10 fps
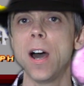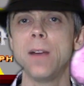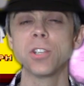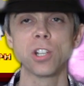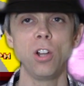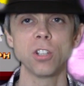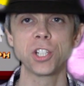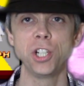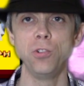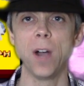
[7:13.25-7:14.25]
There's a
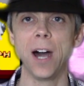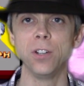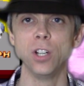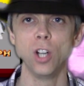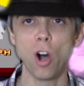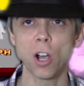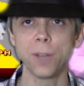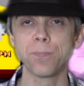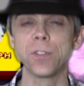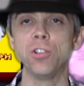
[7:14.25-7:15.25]
lots to unlock.